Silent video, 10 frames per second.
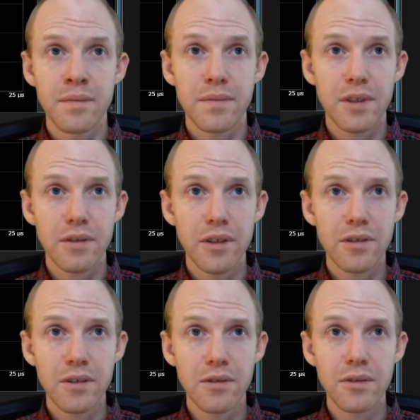So
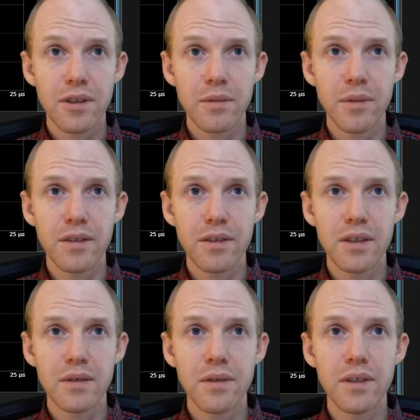here's the cool thing about
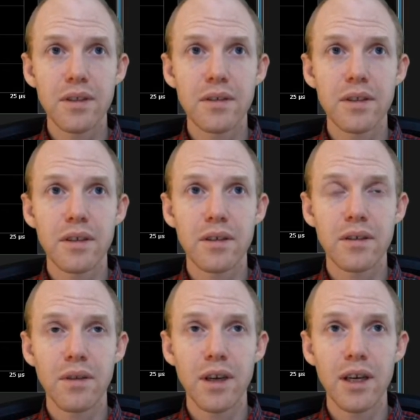this one. You can
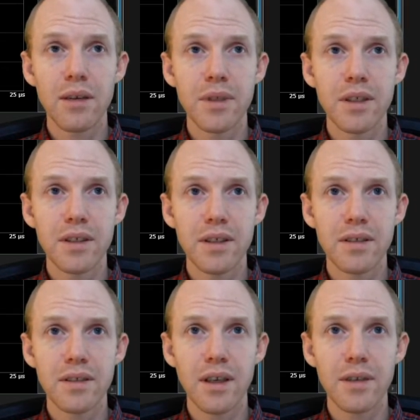grab this
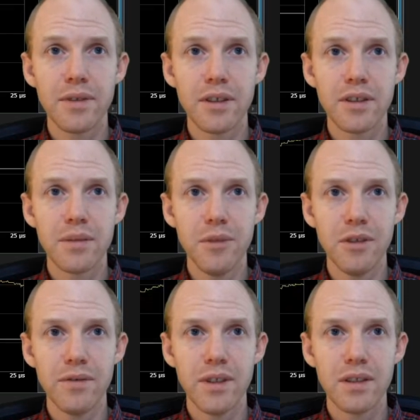stuff and just
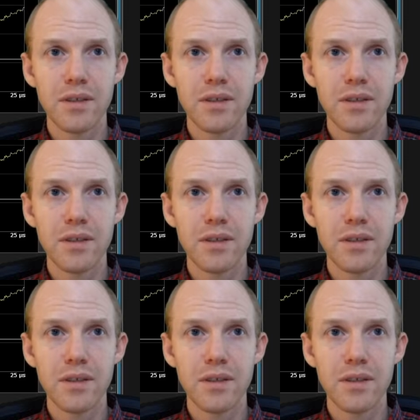move it.